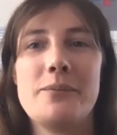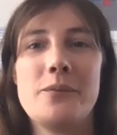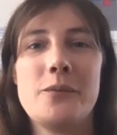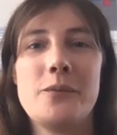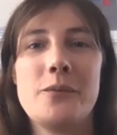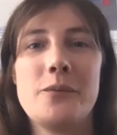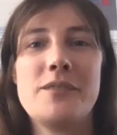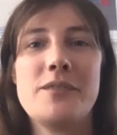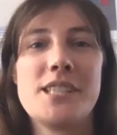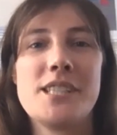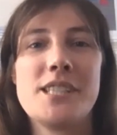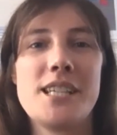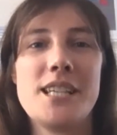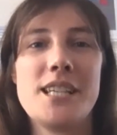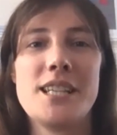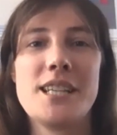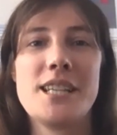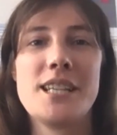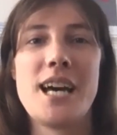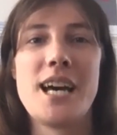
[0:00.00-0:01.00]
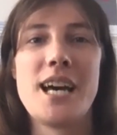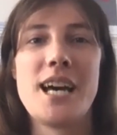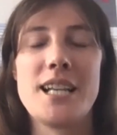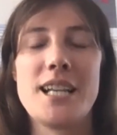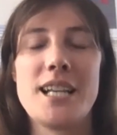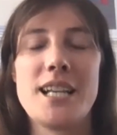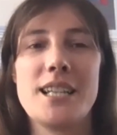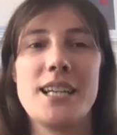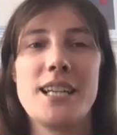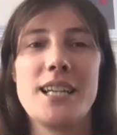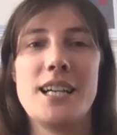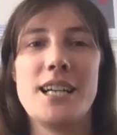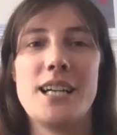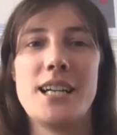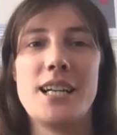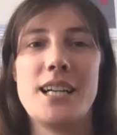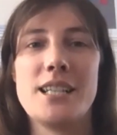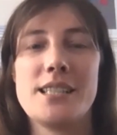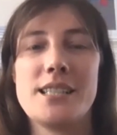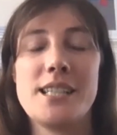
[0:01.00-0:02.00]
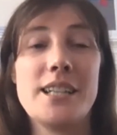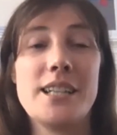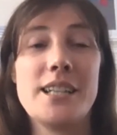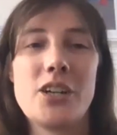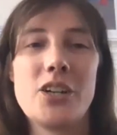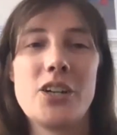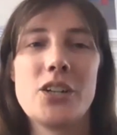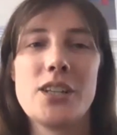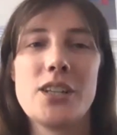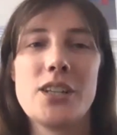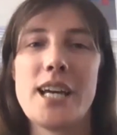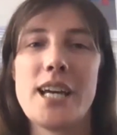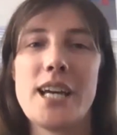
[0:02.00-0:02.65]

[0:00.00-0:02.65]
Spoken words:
We've seen and heard